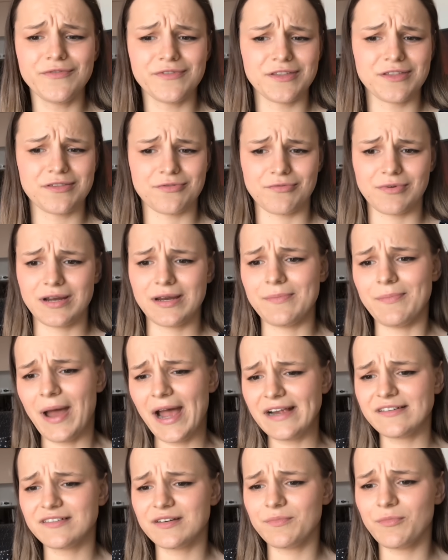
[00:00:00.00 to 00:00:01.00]
of the three
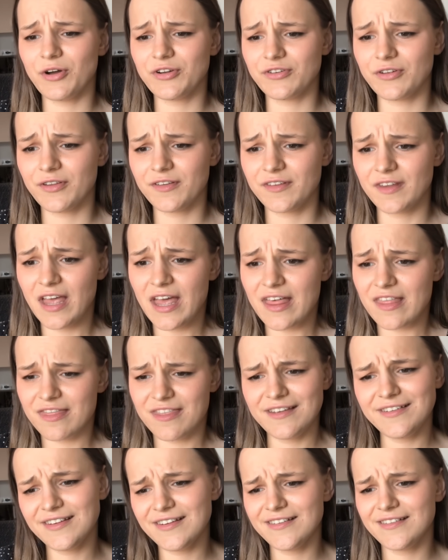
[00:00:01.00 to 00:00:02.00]
Imagen models.
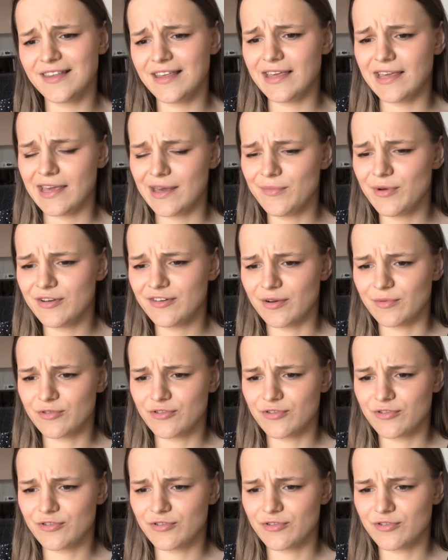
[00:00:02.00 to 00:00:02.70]
This is the image I'm